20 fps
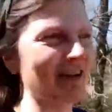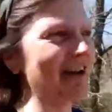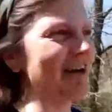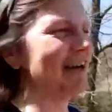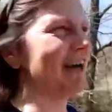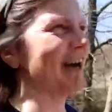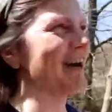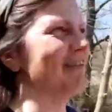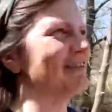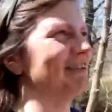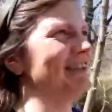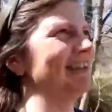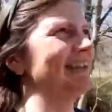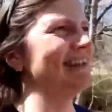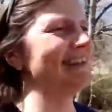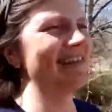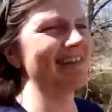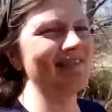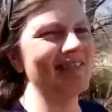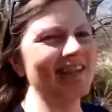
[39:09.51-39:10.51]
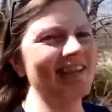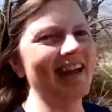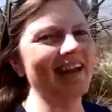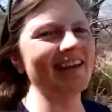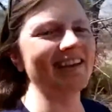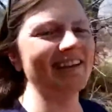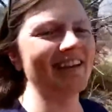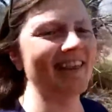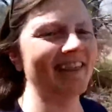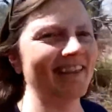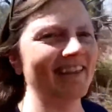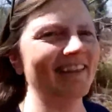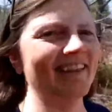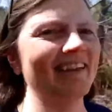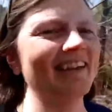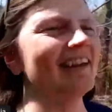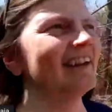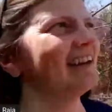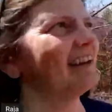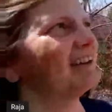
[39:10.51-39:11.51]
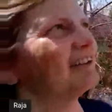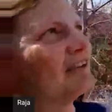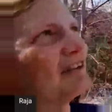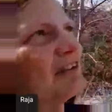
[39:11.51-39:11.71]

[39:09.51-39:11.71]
very often because of its height, I think. I'll